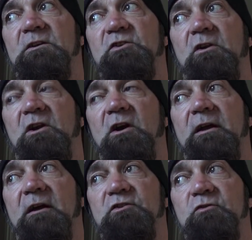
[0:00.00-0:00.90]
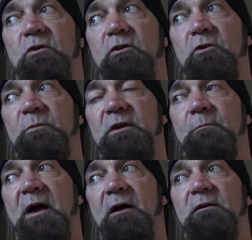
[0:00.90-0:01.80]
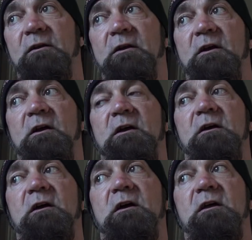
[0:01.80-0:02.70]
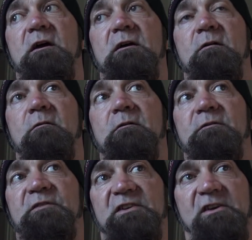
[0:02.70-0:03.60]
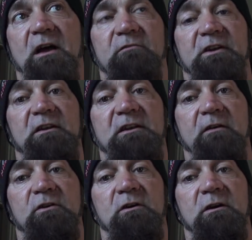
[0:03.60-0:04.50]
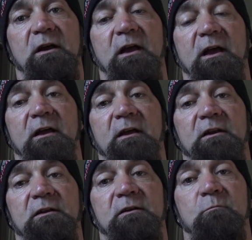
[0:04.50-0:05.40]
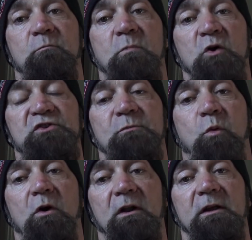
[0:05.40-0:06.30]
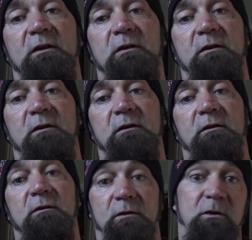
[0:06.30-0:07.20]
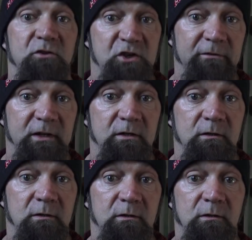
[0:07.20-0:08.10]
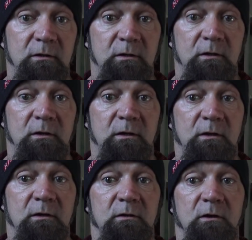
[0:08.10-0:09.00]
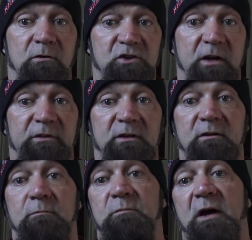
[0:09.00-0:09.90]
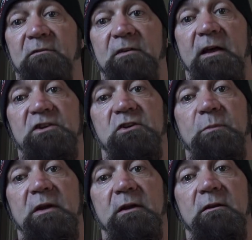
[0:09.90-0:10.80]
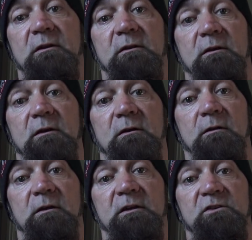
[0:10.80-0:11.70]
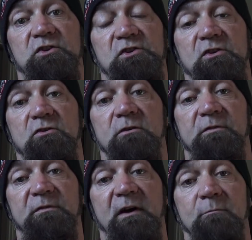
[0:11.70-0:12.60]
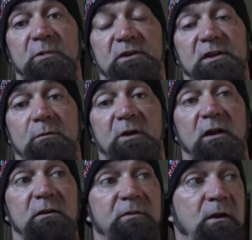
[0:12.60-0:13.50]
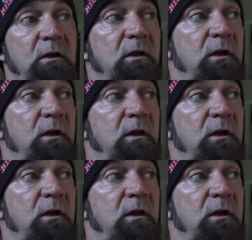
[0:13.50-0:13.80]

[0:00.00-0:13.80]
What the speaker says: So clearly, I do know a little bit about this kind of an endeavor, and most importantly, longevity. Longevity, not a flash in the pan. I didn't just look good for 5 minutes out of my life.